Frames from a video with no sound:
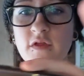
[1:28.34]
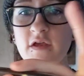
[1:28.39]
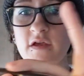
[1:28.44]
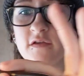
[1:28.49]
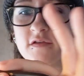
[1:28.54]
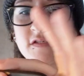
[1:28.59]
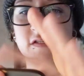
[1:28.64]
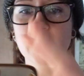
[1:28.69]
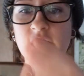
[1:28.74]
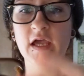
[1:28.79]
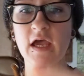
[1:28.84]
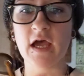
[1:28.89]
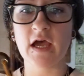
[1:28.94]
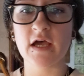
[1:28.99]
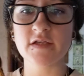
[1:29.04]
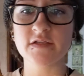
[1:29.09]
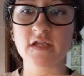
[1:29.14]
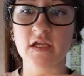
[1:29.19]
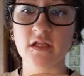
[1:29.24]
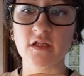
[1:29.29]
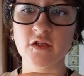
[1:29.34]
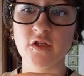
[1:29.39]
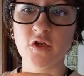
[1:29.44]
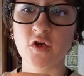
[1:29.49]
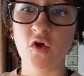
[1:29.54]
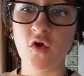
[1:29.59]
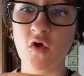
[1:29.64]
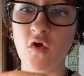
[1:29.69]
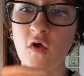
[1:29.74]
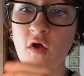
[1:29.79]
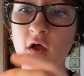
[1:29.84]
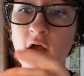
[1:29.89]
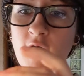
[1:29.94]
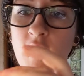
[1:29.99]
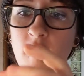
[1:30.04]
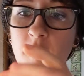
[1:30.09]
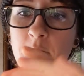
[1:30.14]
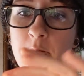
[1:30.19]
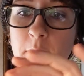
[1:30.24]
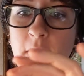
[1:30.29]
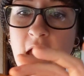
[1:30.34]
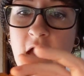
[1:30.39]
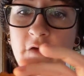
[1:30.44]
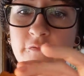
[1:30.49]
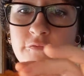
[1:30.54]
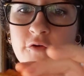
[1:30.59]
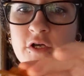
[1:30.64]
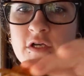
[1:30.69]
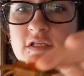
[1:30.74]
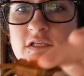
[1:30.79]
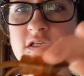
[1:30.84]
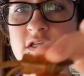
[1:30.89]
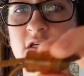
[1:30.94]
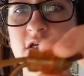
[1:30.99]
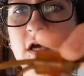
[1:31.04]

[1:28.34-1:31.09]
this. It has a little Mavericks